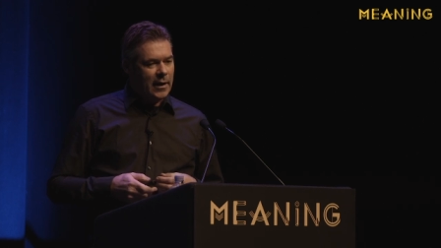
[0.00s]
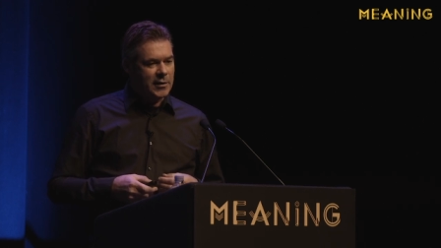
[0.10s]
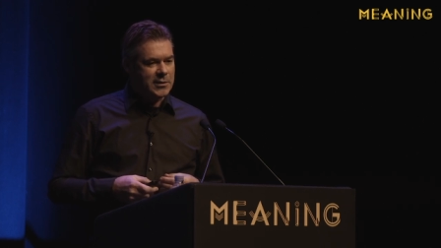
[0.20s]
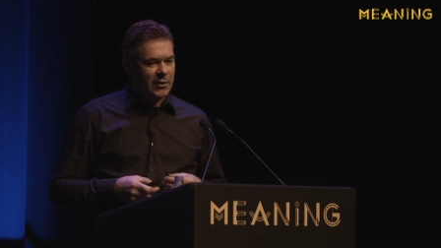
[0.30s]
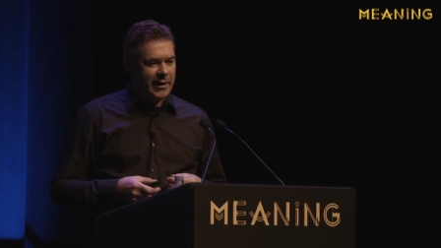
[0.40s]

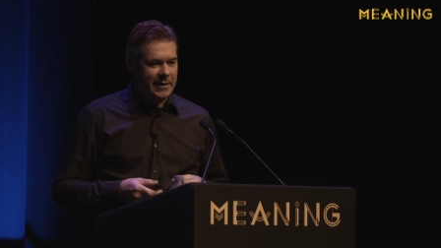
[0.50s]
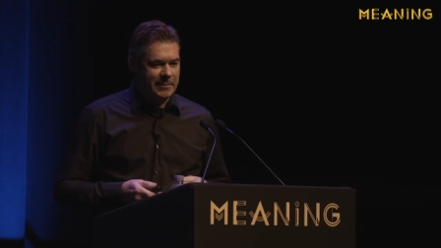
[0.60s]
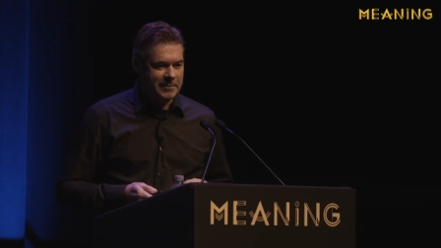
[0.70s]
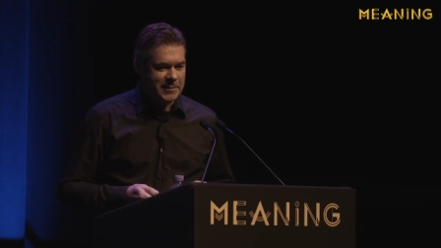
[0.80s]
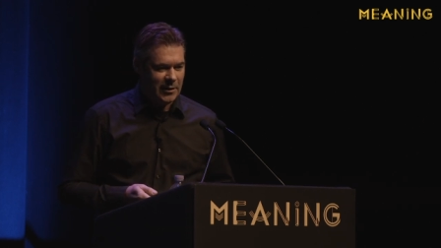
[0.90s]
oh, sorry,
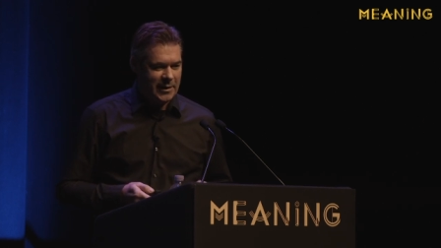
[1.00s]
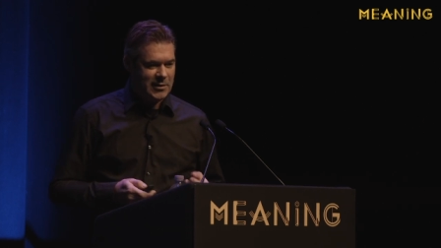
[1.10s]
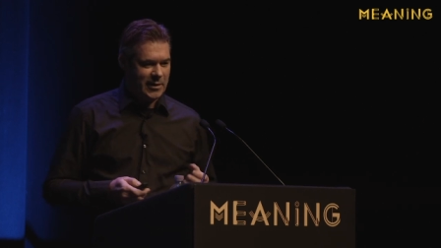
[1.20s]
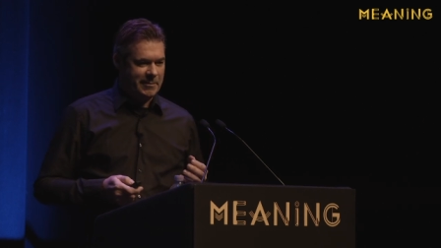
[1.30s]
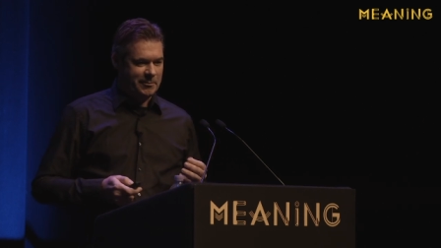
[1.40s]
sorry,
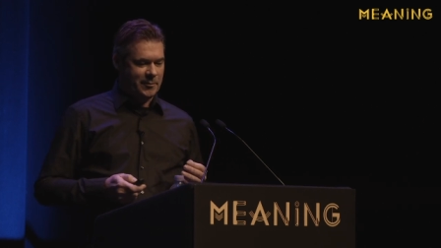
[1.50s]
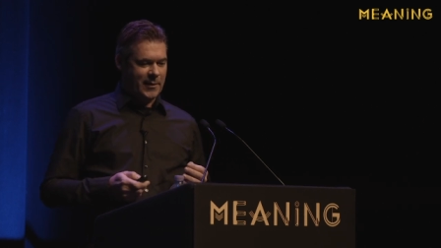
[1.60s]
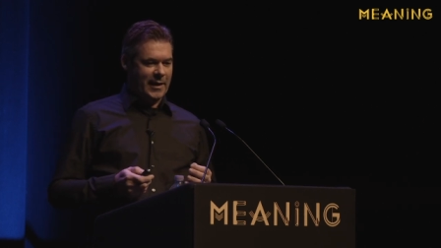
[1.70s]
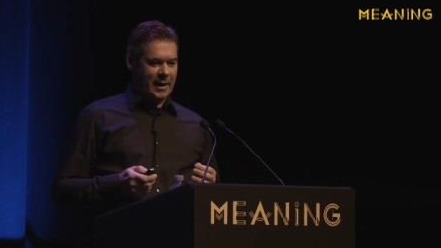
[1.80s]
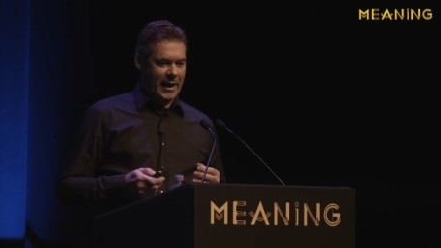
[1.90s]
sorry.
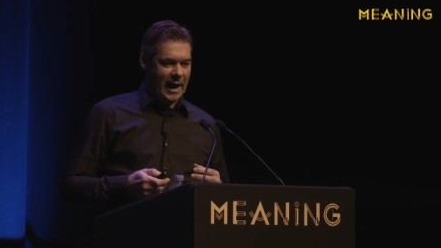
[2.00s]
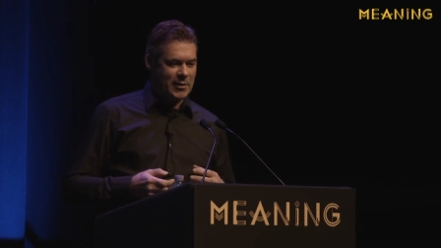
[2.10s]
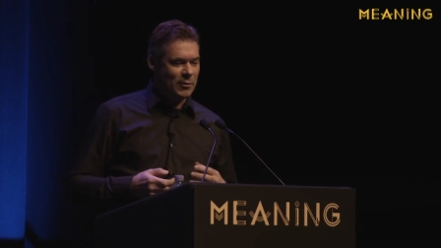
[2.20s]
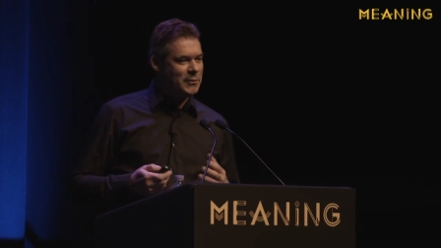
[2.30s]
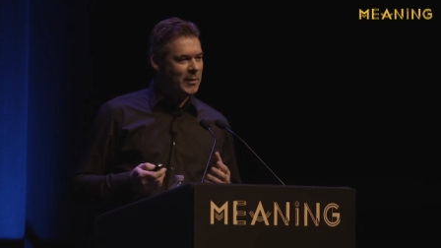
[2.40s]
I
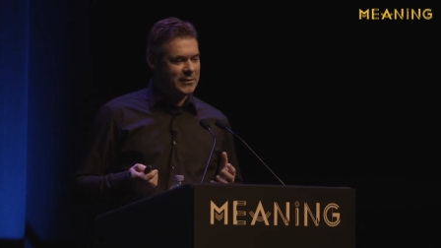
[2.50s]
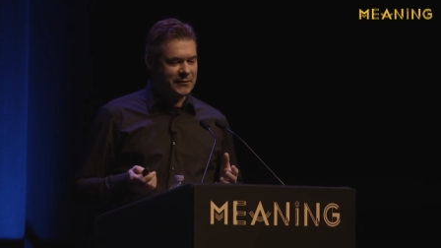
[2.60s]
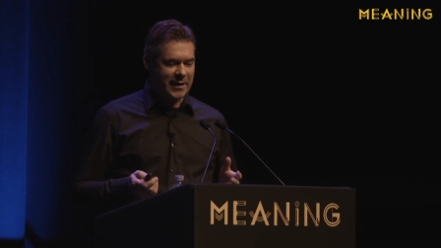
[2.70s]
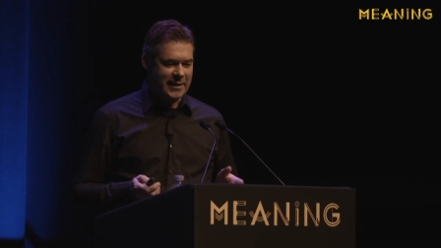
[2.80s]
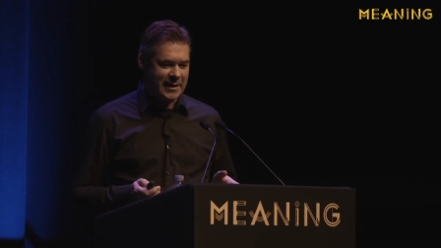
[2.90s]
don't want to
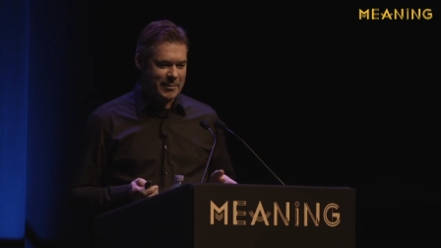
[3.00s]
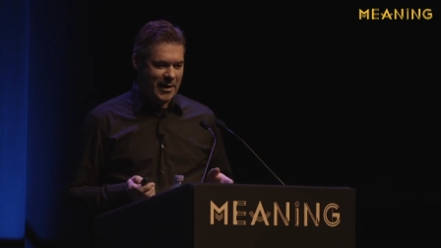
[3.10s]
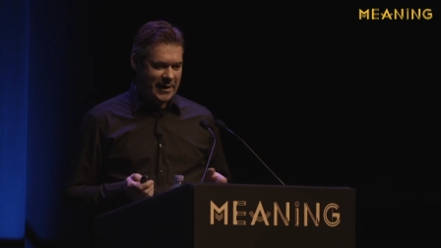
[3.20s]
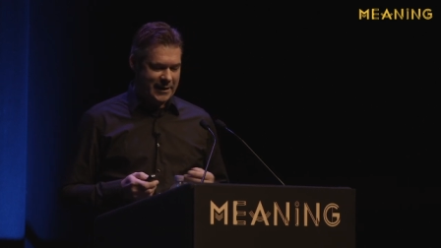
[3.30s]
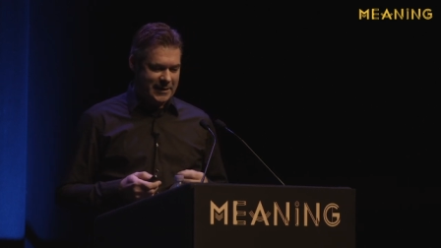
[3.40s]
offend
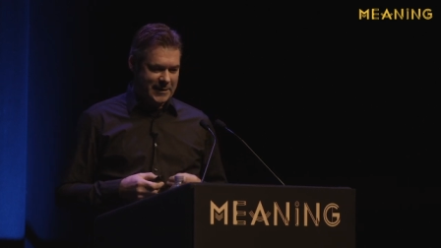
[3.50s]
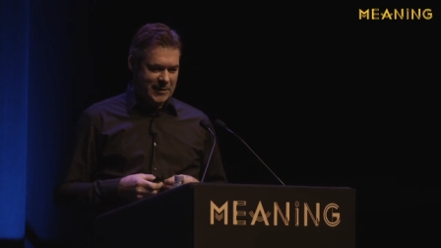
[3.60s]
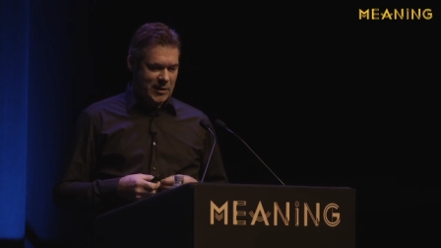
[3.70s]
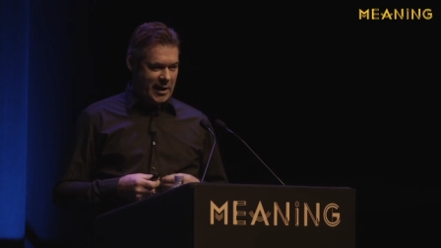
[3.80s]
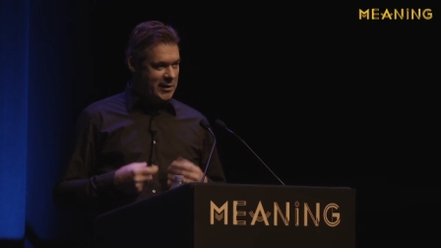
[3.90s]
anybody,
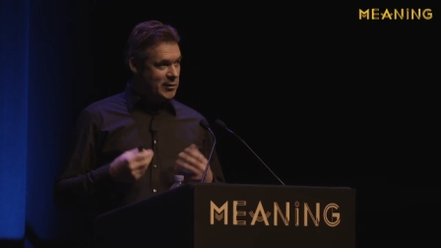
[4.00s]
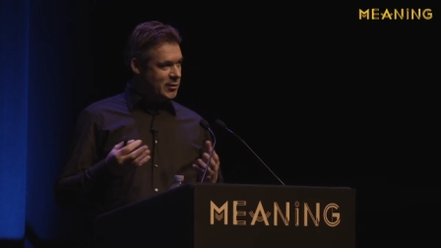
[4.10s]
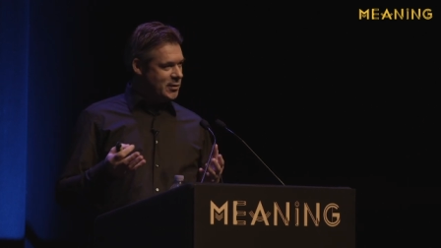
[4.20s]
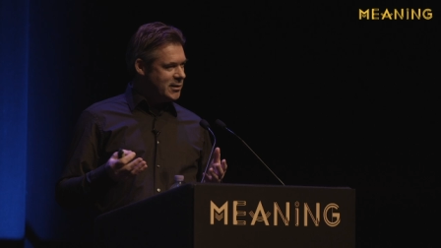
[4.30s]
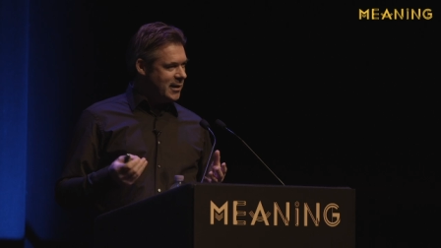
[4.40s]
and it's
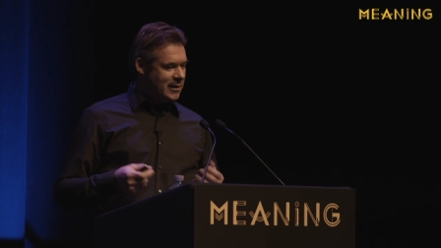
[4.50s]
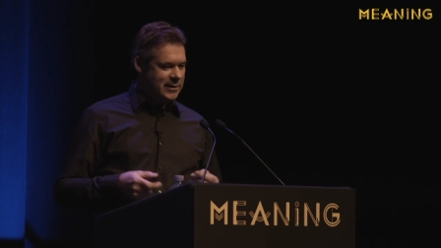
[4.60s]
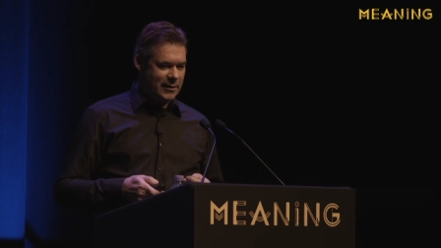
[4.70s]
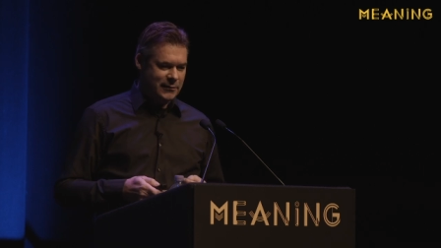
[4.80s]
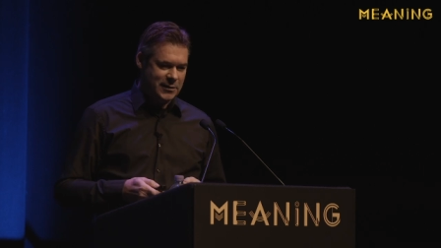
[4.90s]
just the
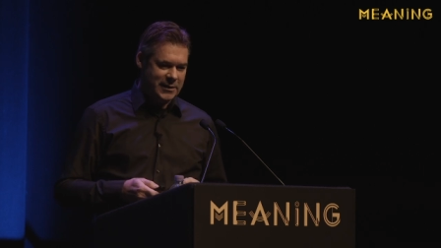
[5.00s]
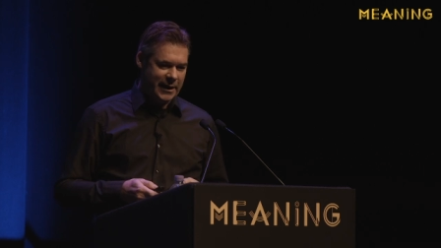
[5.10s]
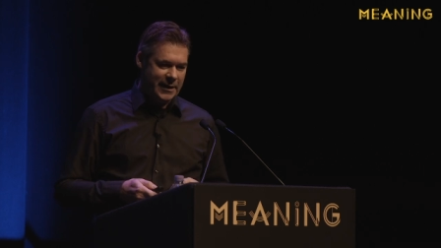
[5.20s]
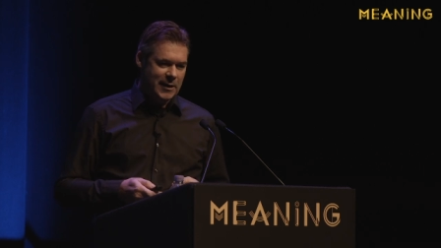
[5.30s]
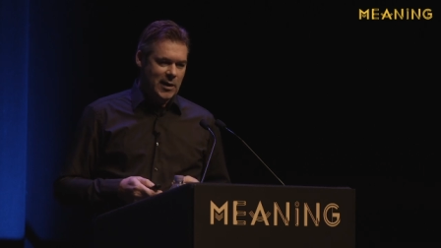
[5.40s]
starting of the
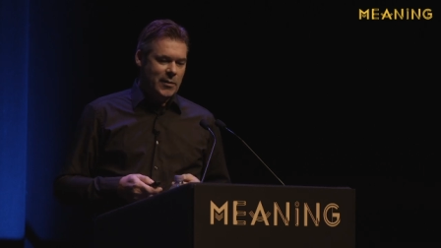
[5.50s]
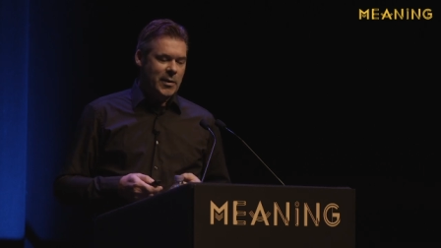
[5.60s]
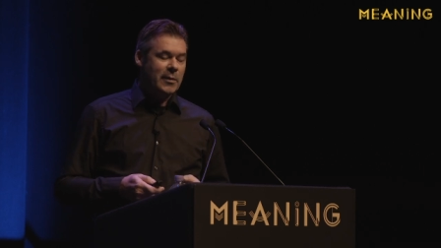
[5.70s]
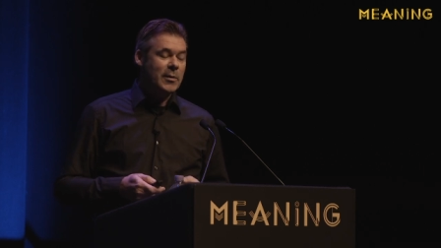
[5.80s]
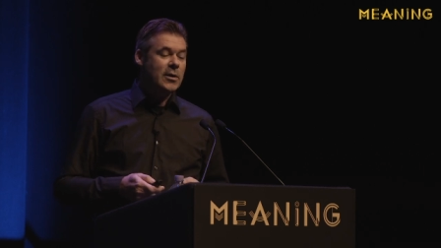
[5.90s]
day.
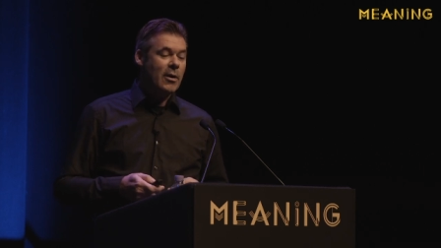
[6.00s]
We are, we're